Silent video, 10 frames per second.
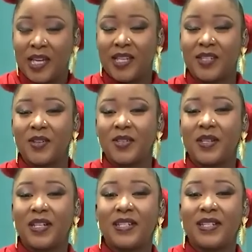He's also
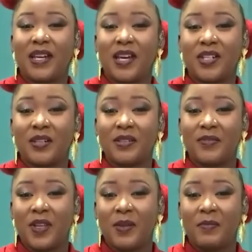an international
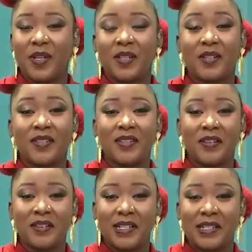development
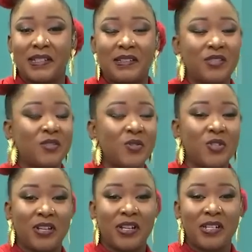consultant. He's no
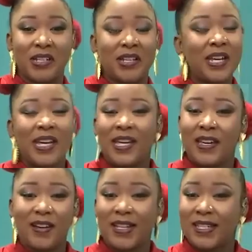stranger
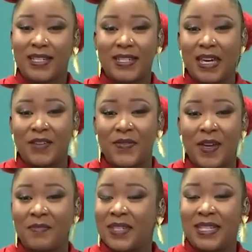here at City
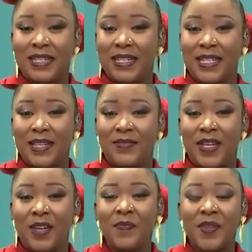FM, City
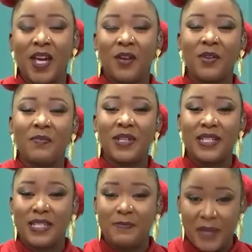TV. And we've been
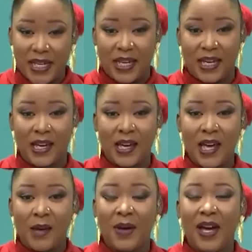speaking
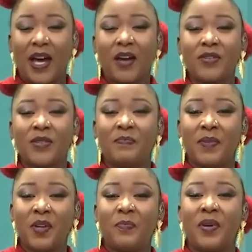about how to
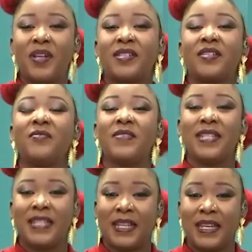build personal
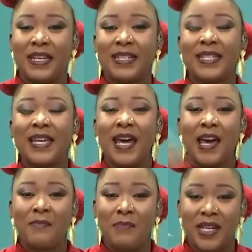resilience
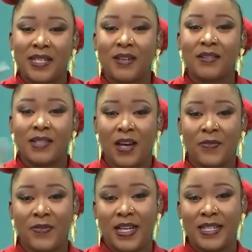and mental
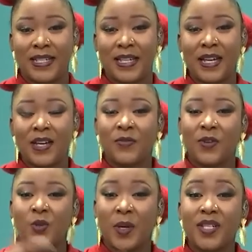toughness
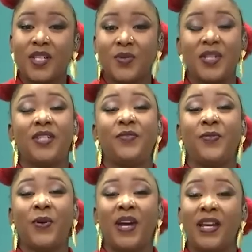for
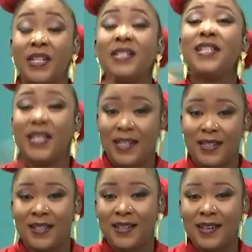2024 and
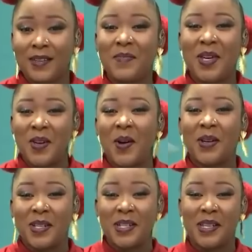indeed
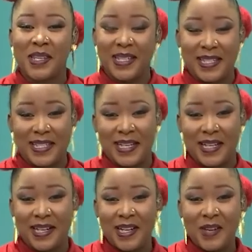beyond this
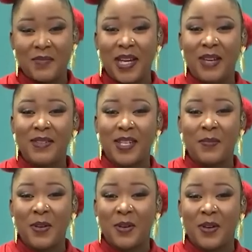year. My name is
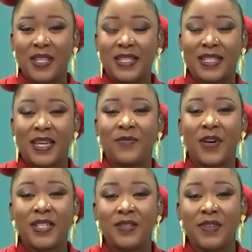Apioko. This is the
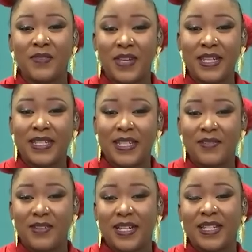Effective Living
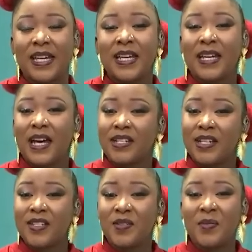series. Catch
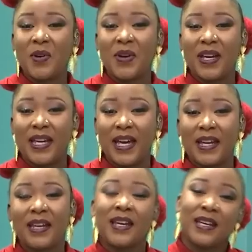us tomorrow
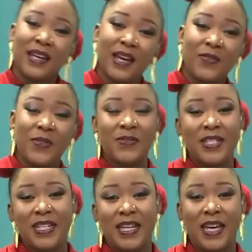again,
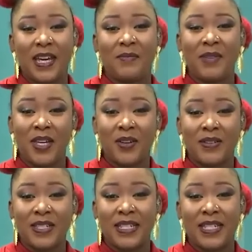9:15 a.m. here
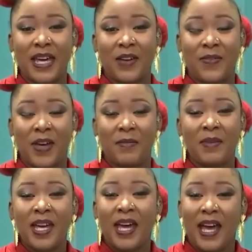on City FM
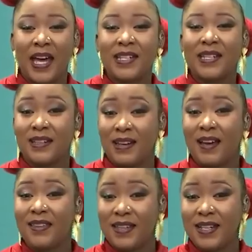and
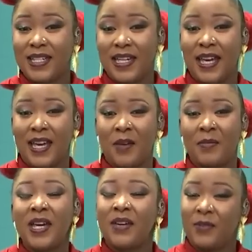9:30
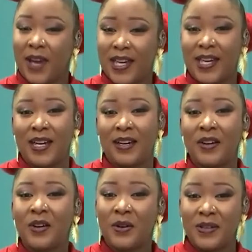a.m. right here
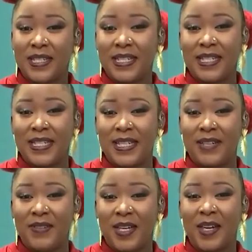on City
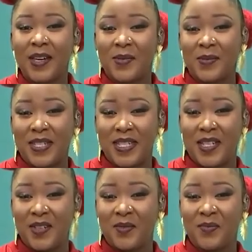TV. We'll
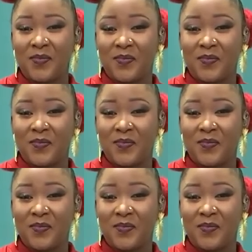see you.